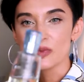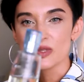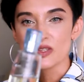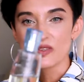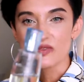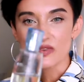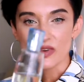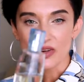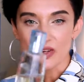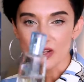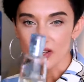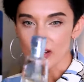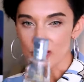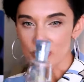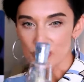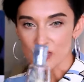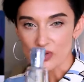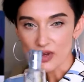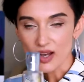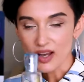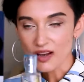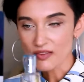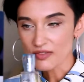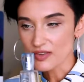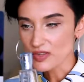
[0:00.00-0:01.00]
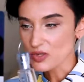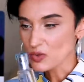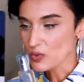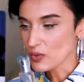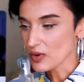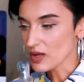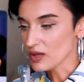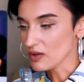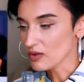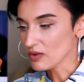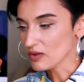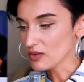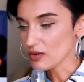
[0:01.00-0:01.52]
It's very nice to have this
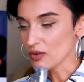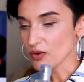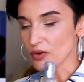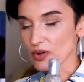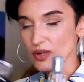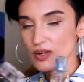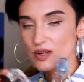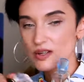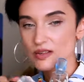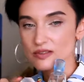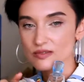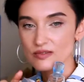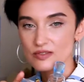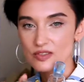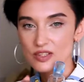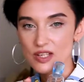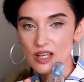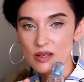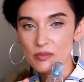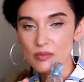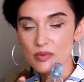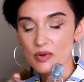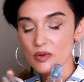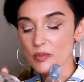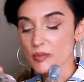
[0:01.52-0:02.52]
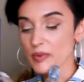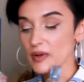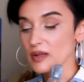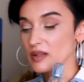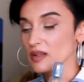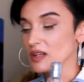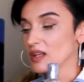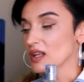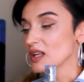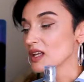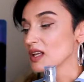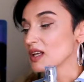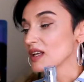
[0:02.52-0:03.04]
one on your table, but
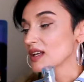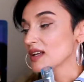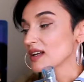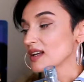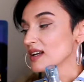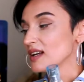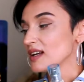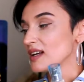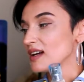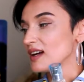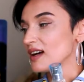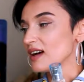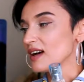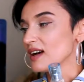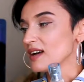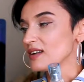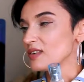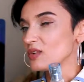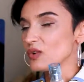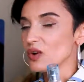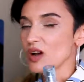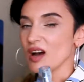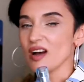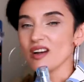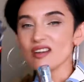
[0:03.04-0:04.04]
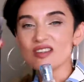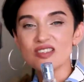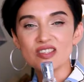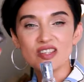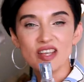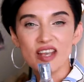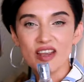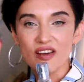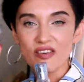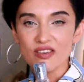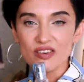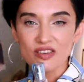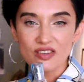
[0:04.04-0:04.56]
you can't
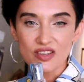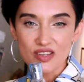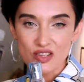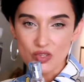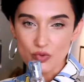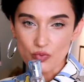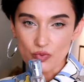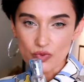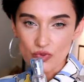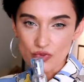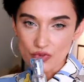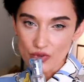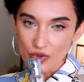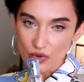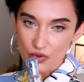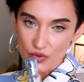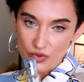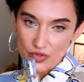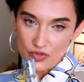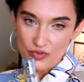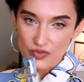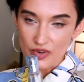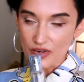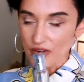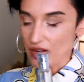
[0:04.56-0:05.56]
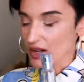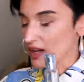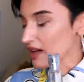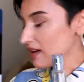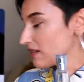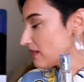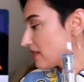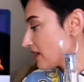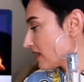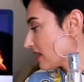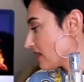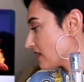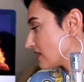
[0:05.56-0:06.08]
carry this with you. It's very
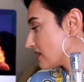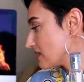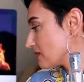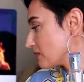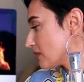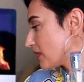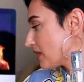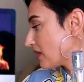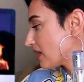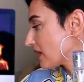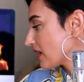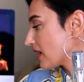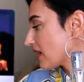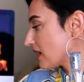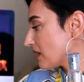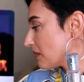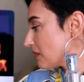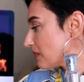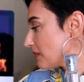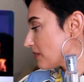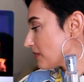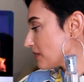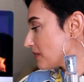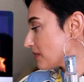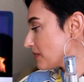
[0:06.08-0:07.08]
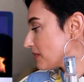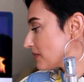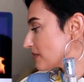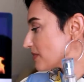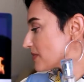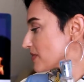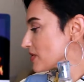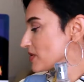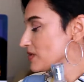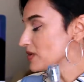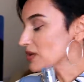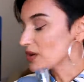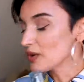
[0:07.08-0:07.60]
heavy and bulky.
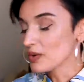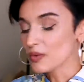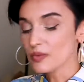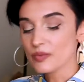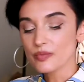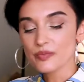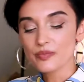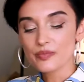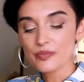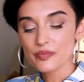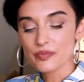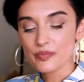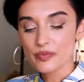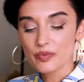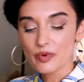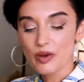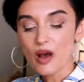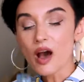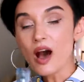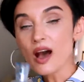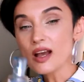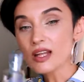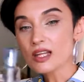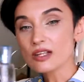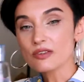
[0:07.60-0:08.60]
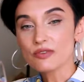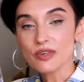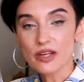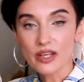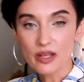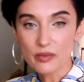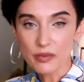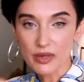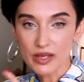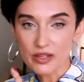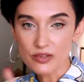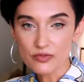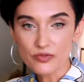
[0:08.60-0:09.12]
So highly
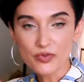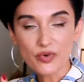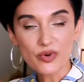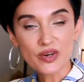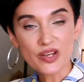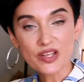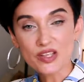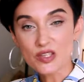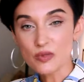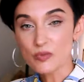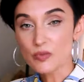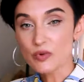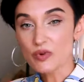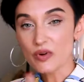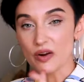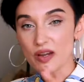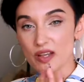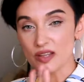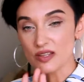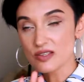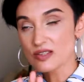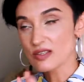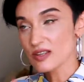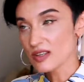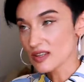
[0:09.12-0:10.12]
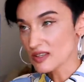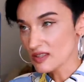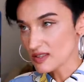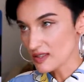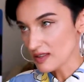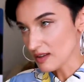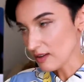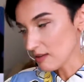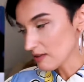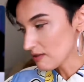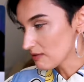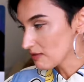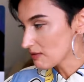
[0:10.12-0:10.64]
recommend for its price. It's
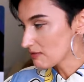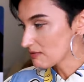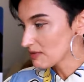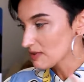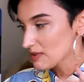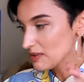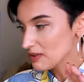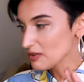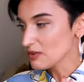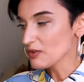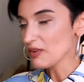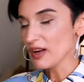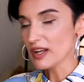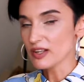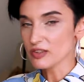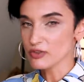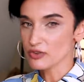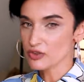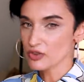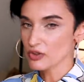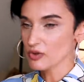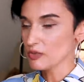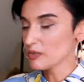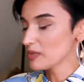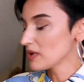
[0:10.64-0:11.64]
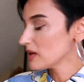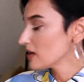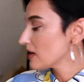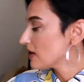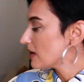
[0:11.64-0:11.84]
a great dupe.